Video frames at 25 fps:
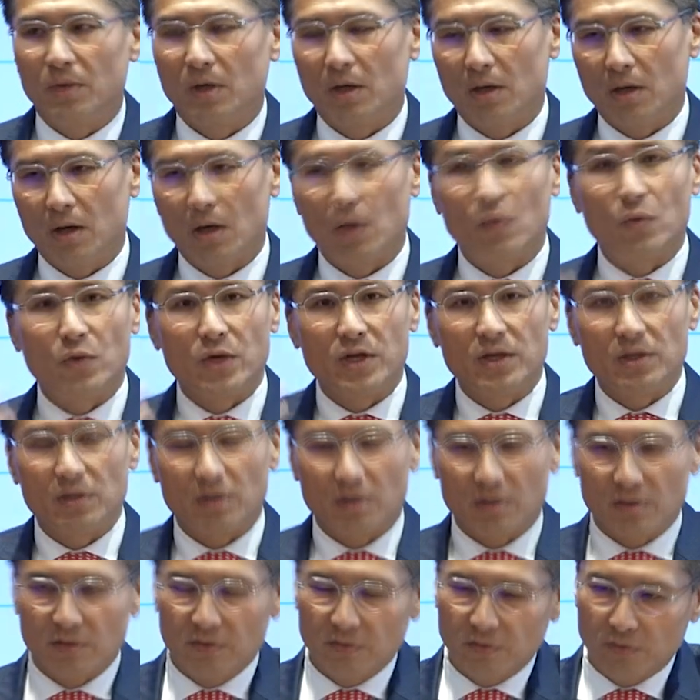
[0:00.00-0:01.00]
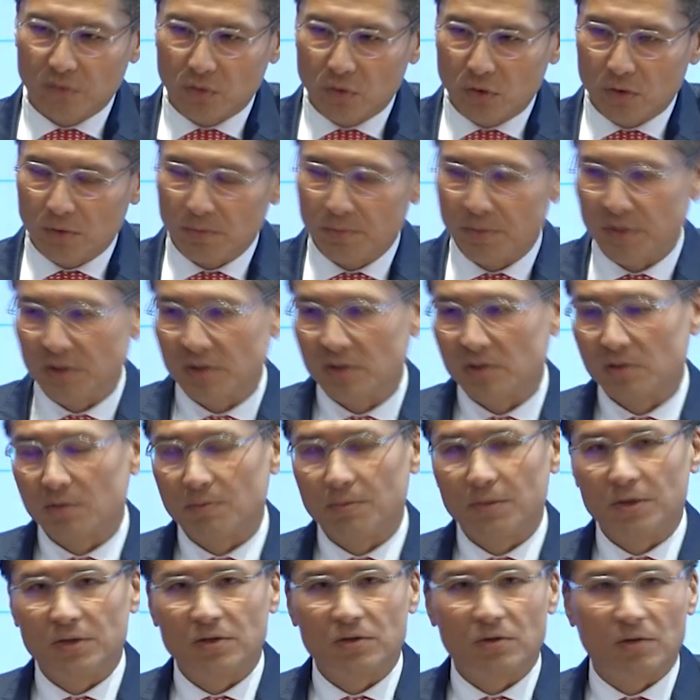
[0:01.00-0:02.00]
arena for
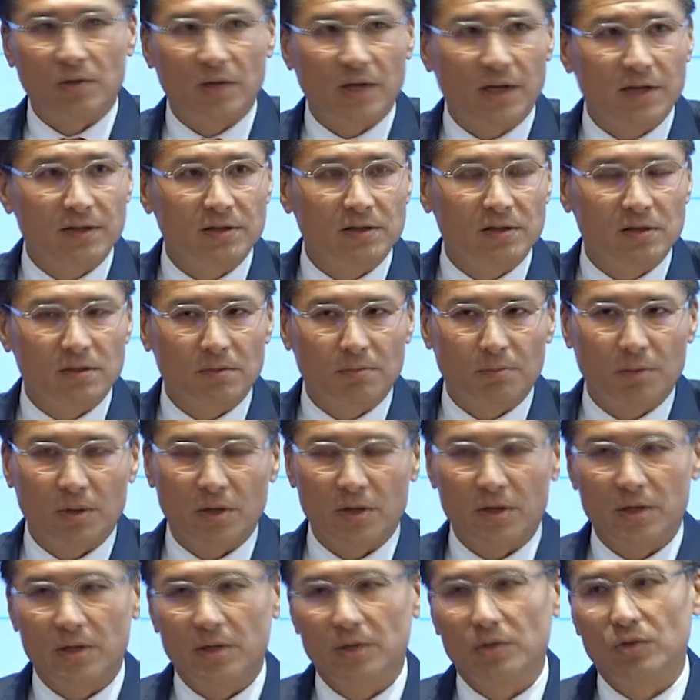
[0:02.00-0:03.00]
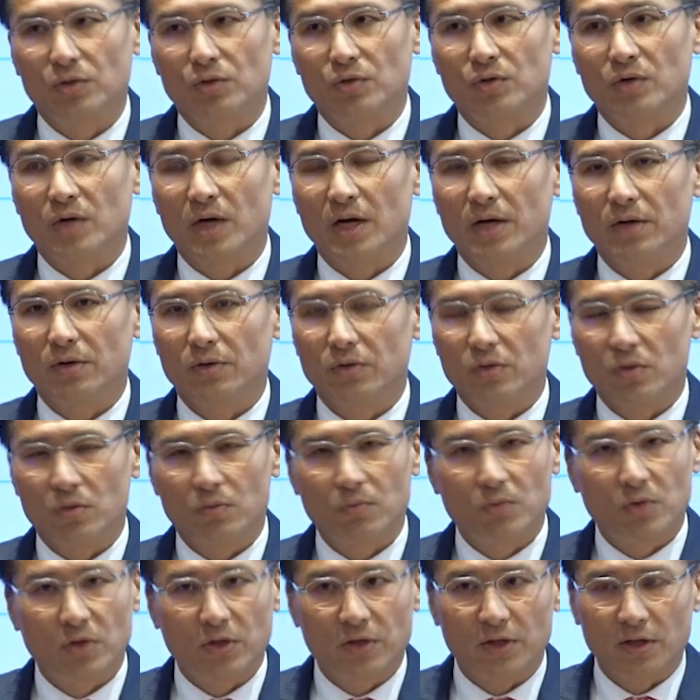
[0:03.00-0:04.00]
participants or licensed player to try out new
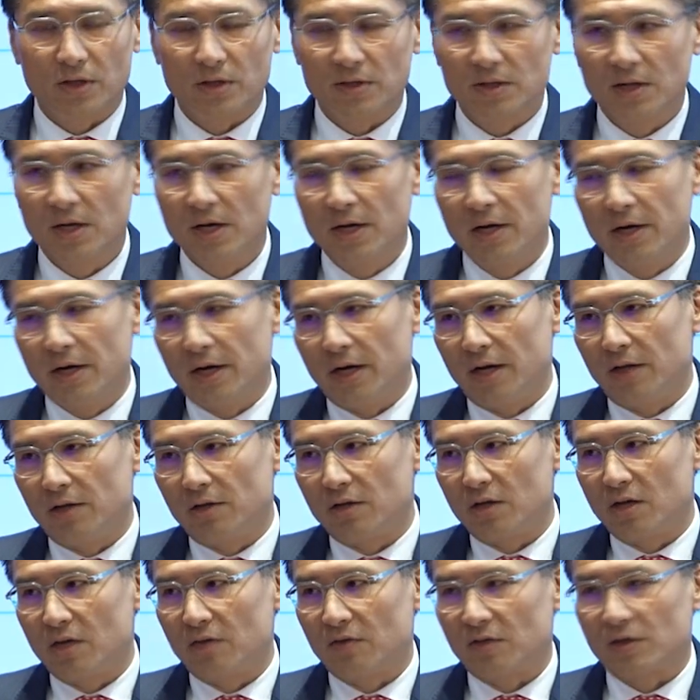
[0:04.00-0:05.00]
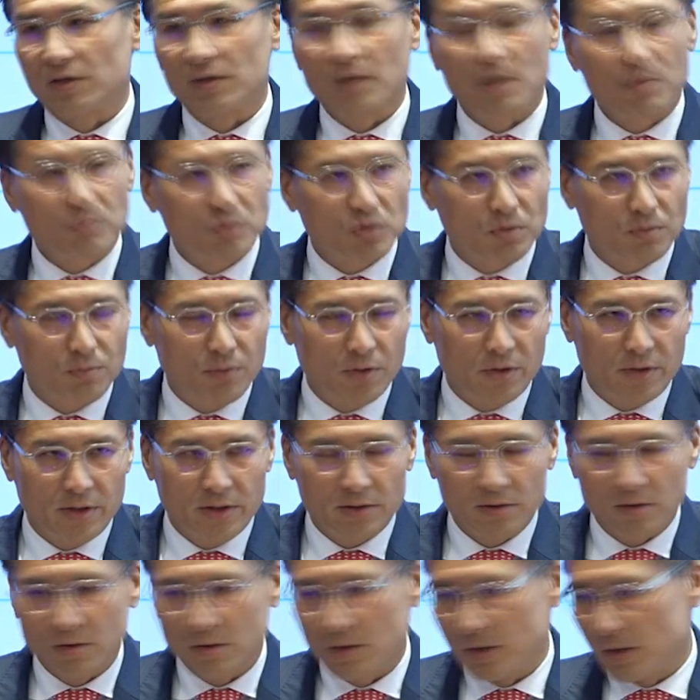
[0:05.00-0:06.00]
products, and they have exemption
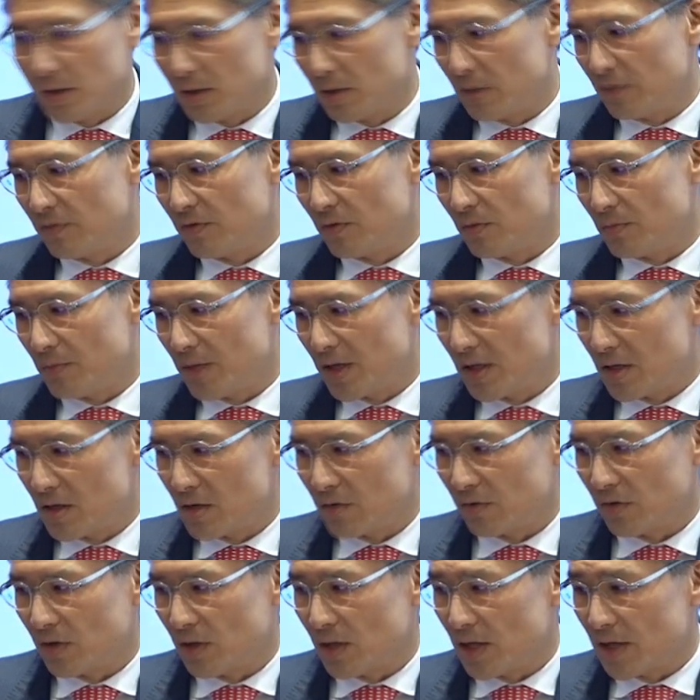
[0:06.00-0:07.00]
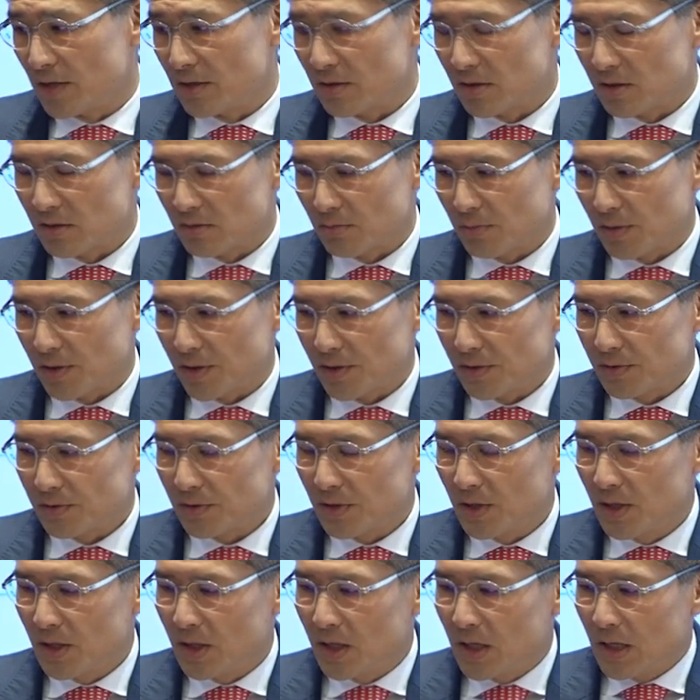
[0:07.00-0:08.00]
periods for many of the licensed
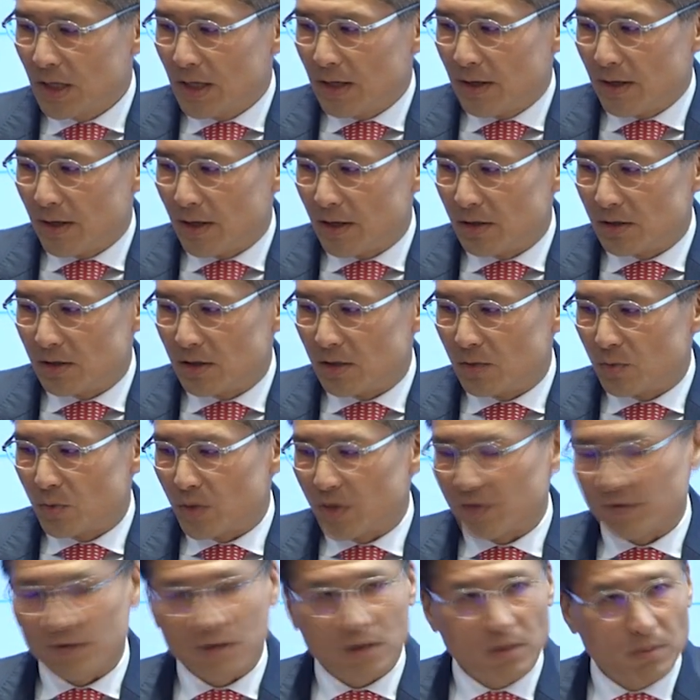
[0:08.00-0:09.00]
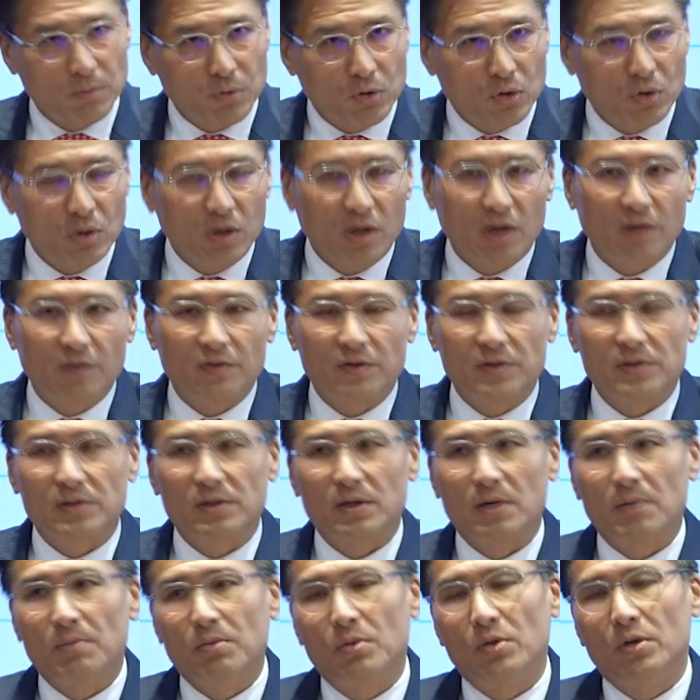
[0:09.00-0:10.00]
players. And then we have Singapore. I think
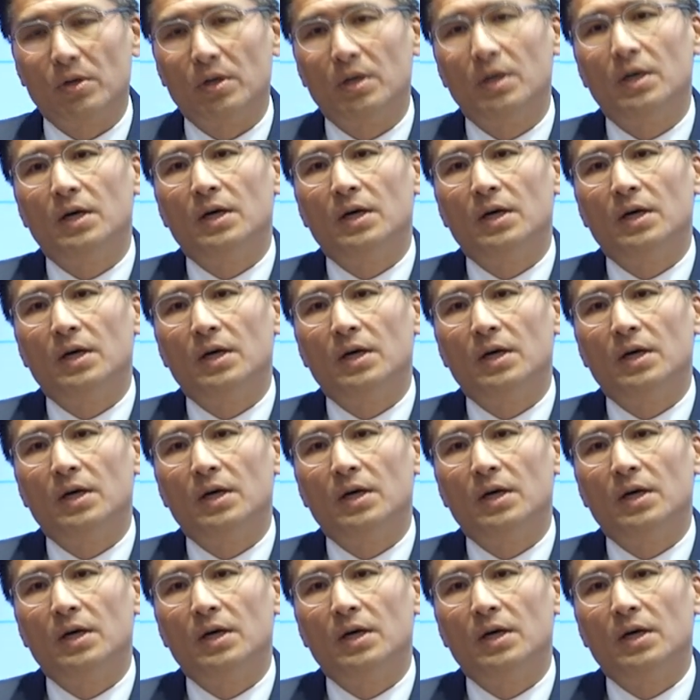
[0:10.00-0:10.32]
Singapore